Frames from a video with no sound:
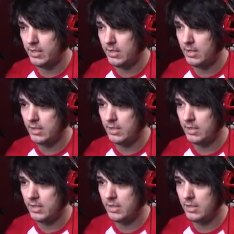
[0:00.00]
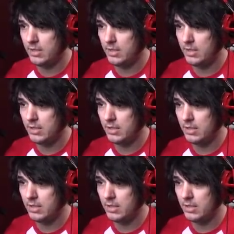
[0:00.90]

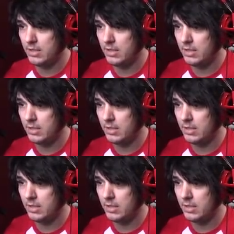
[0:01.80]
No one is speaking in this clip.